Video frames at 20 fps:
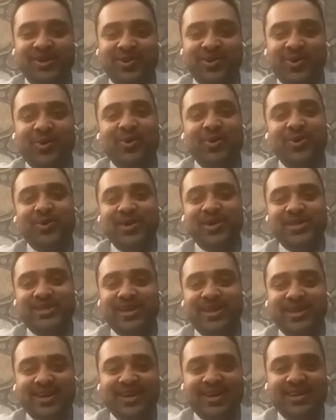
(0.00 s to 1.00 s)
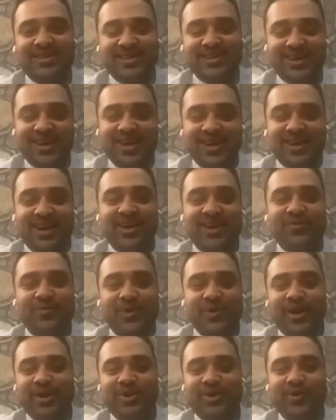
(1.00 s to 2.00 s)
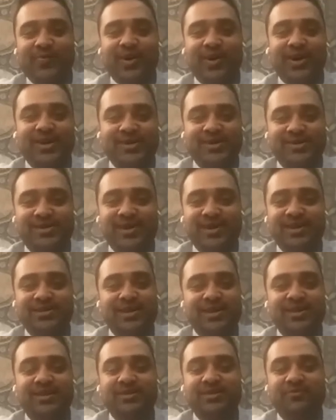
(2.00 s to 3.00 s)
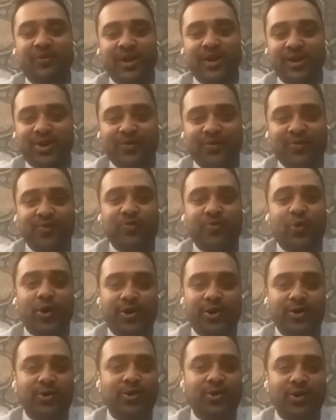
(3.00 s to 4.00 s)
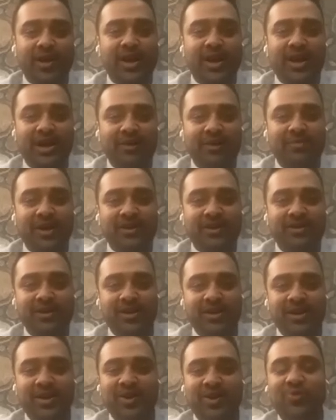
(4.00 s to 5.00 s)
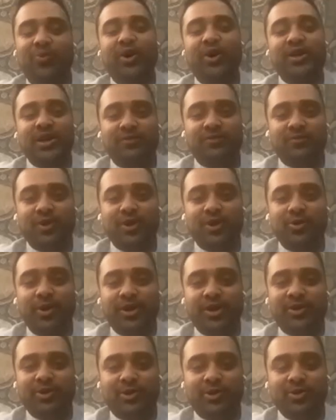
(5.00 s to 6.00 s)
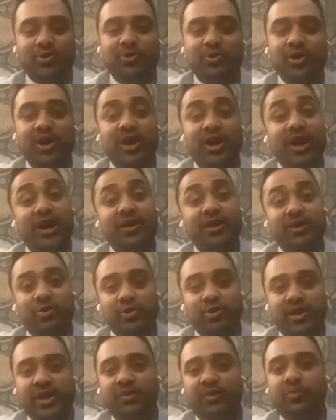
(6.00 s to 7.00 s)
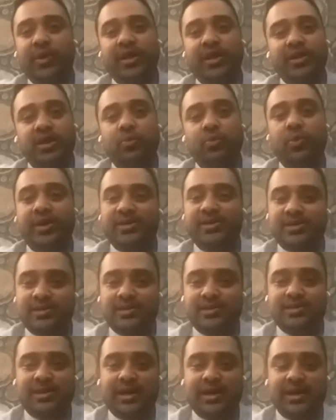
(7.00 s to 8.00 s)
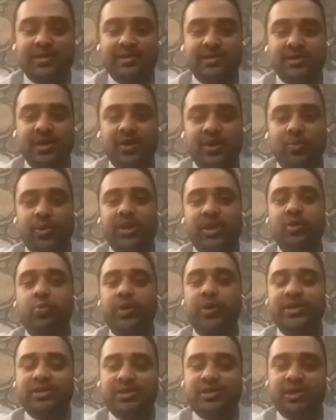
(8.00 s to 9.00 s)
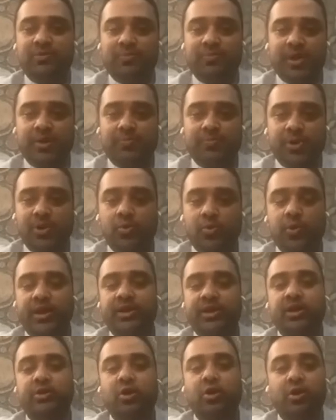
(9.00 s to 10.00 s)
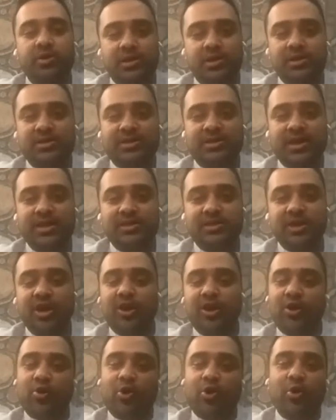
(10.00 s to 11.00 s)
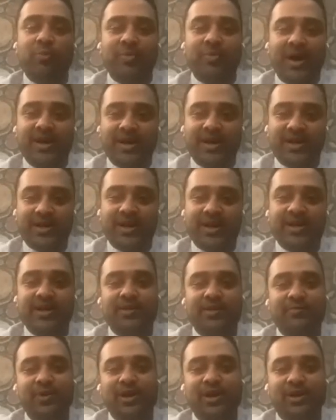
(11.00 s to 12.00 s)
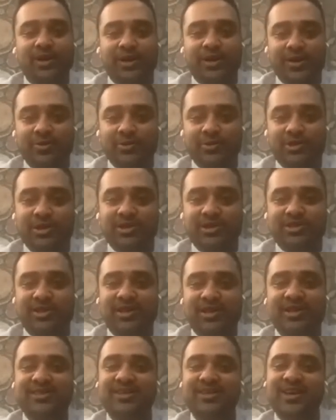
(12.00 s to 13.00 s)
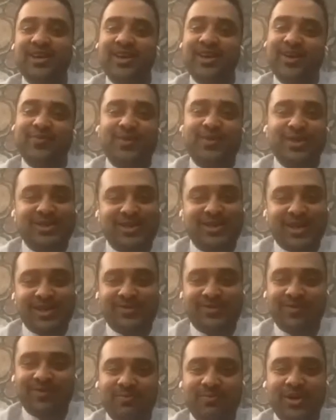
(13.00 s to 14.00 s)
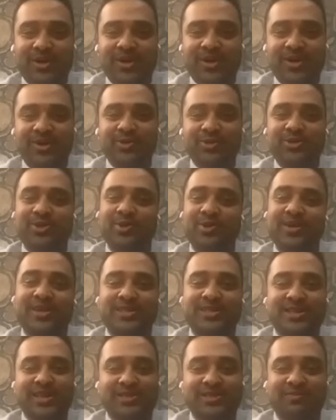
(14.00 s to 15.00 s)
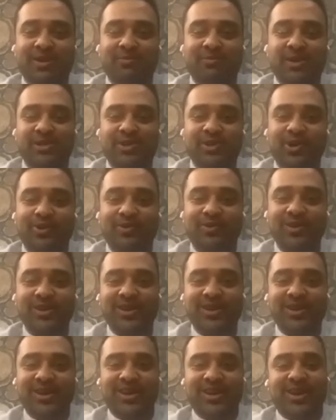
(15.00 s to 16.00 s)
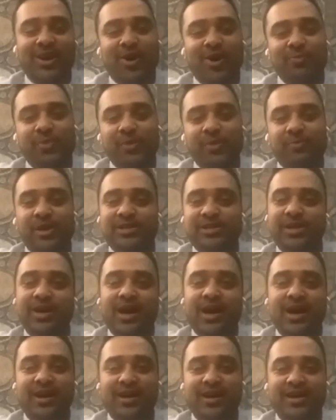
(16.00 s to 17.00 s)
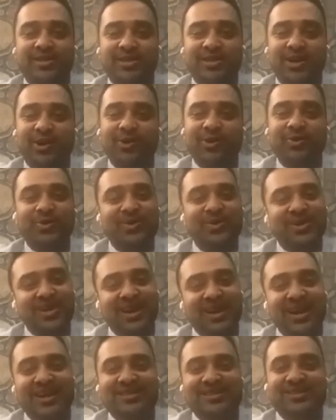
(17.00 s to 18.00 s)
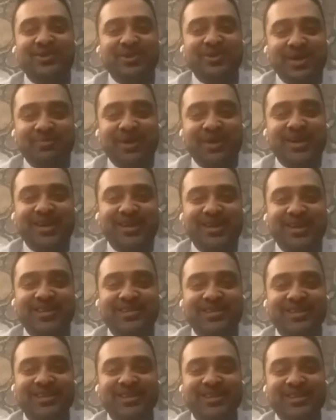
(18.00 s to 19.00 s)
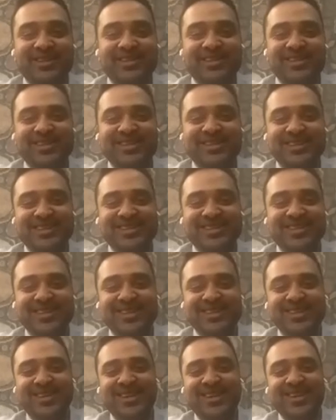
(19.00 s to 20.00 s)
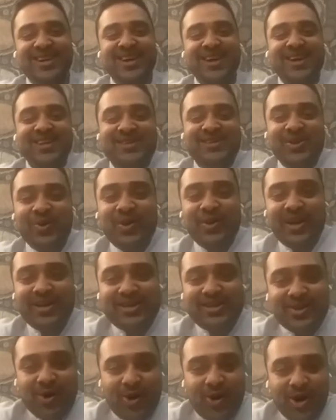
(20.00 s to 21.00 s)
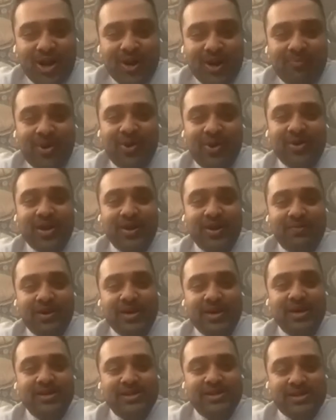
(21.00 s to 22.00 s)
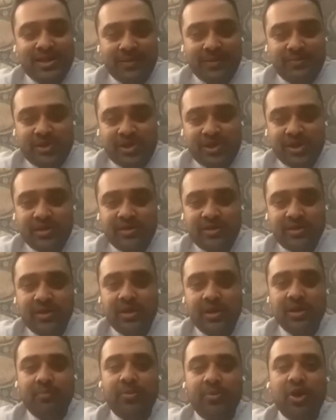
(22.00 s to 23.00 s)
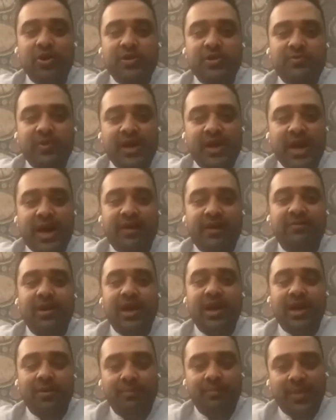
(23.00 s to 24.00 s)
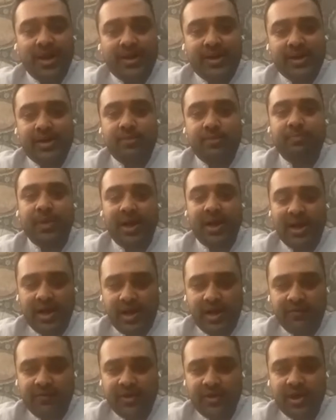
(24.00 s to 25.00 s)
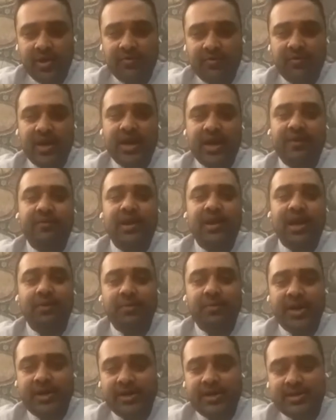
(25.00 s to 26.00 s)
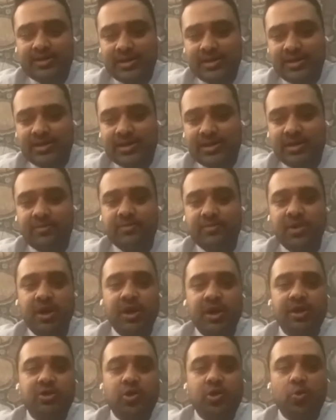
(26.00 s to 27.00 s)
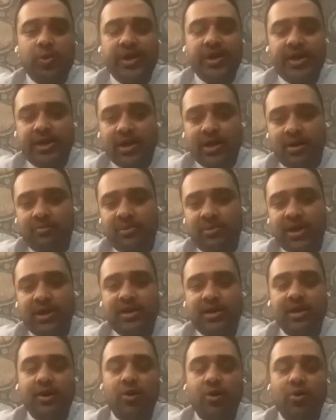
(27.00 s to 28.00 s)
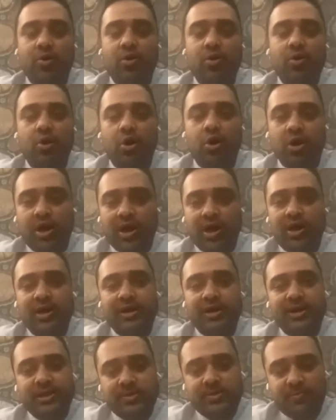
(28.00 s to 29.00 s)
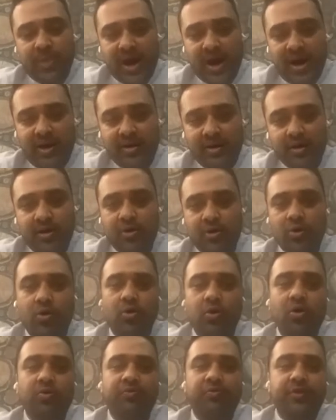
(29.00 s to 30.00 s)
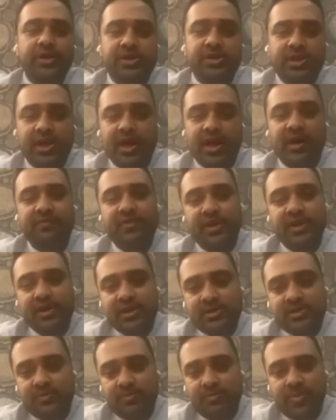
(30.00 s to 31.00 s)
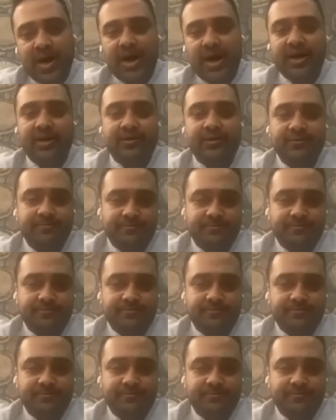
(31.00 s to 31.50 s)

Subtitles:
Oh, you're sitting in front of an incense, in front of a water or an element. What it will going to do? And today, when the Western science, when the Western people, when the doctor says, oh, meditate, it will reduce the stress. If the stress be reduced, your disease will be solved. Now people say, are, chalo, let's do the meditation. So it's all about our conception because we have a limited belief. We have a limited system. So we termed it, oh, occult is bad. Oh, witchcraft is bad.